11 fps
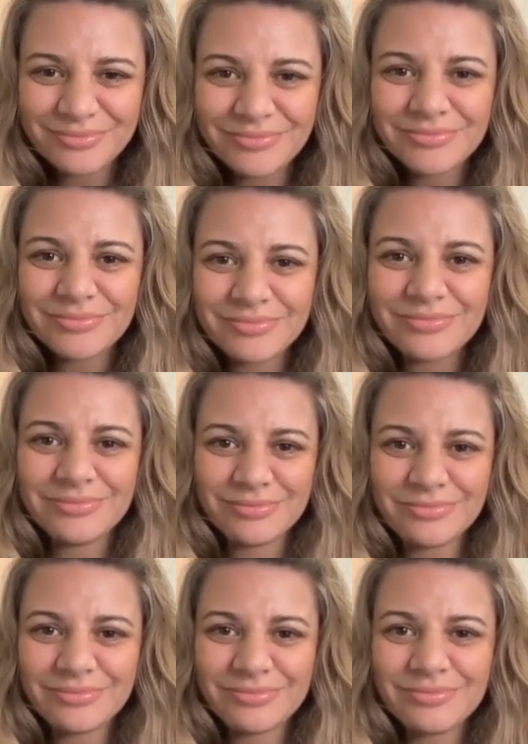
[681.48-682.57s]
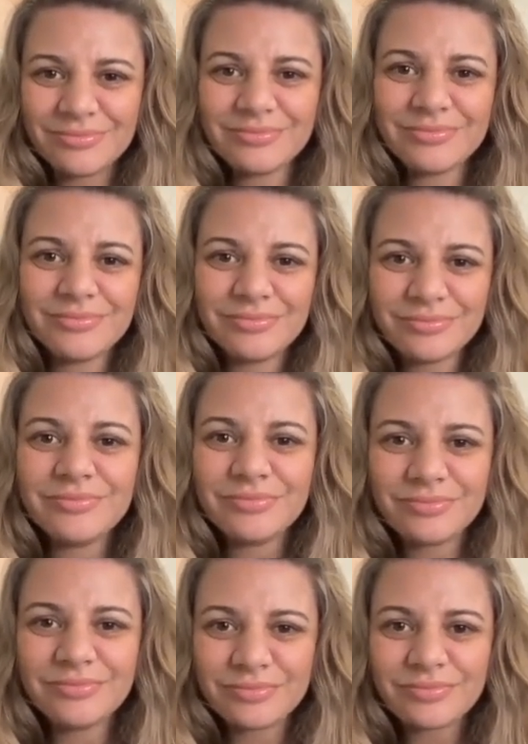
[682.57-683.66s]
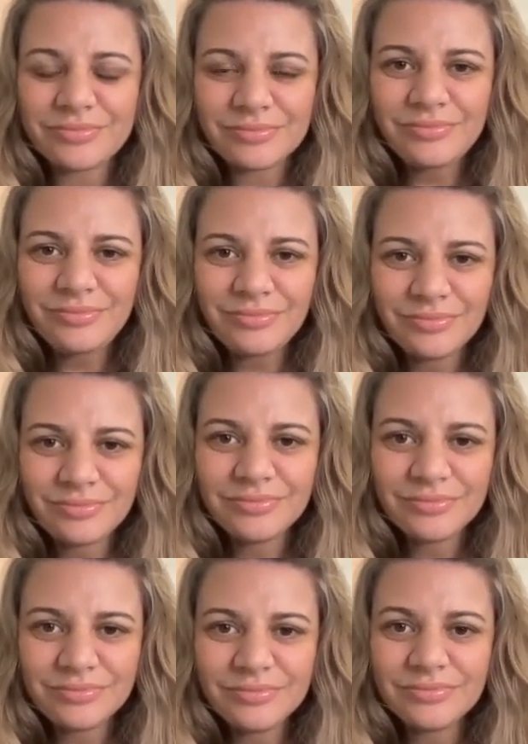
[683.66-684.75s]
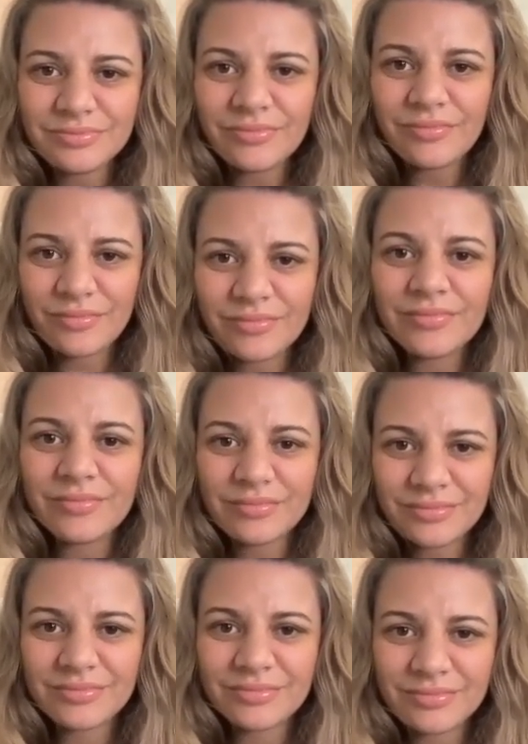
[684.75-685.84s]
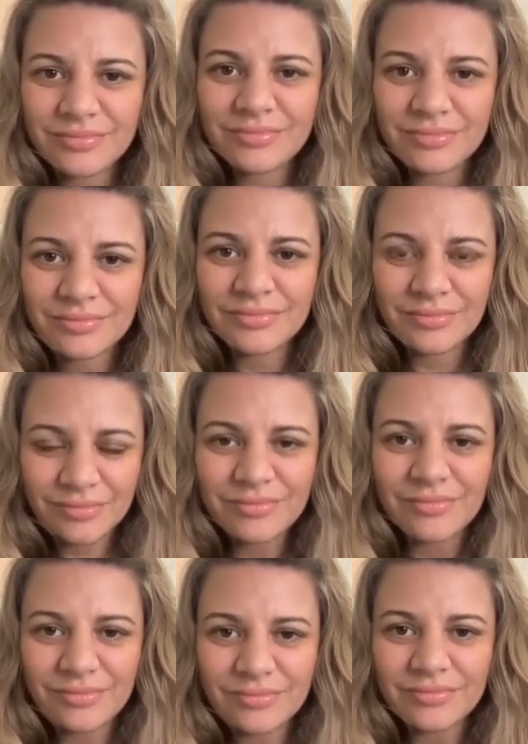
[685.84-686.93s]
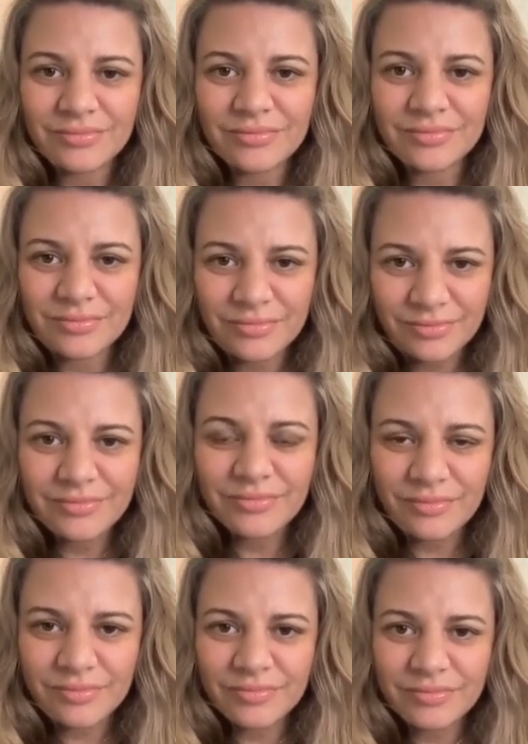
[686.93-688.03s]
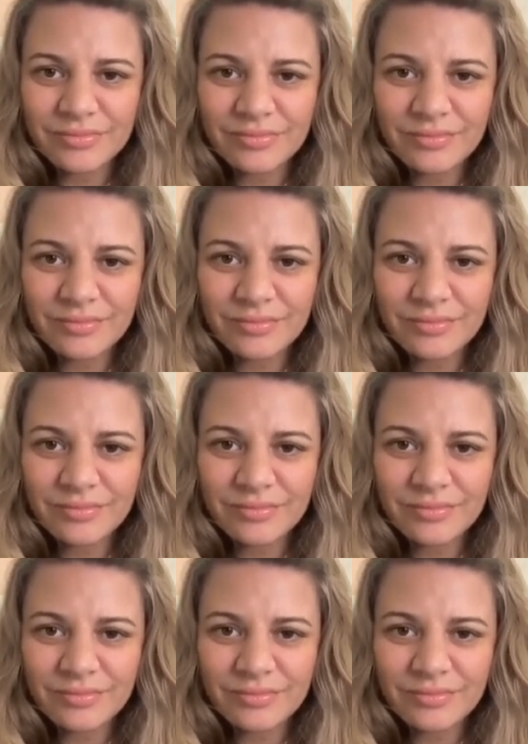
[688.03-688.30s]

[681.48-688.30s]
The person shown says nothing.